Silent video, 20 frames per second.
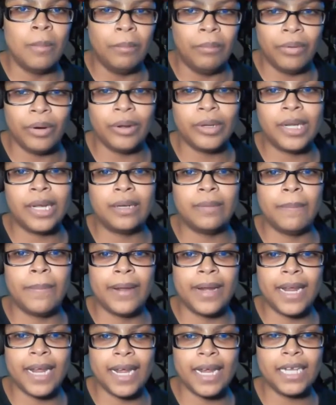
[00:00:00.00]
brilliant,
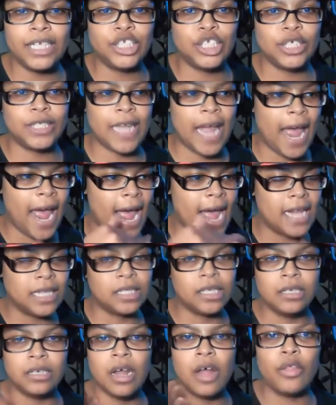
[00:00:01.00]
but he just
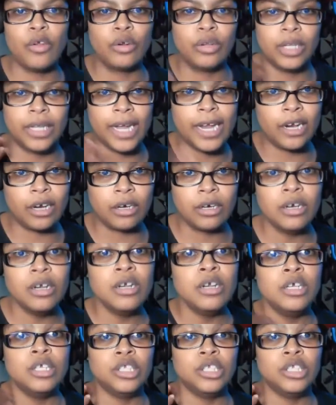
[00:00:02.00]
adds another layer